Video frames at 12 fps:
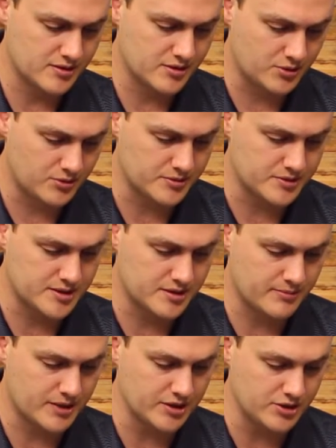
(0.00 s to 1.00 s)

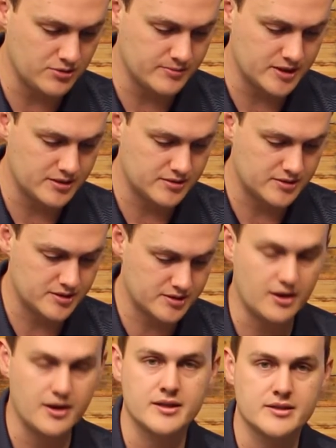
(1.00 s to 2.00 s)
caused by human
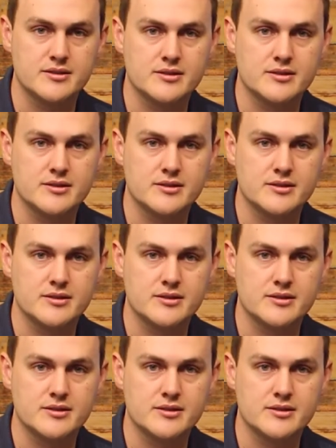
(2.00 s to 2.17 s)
desires."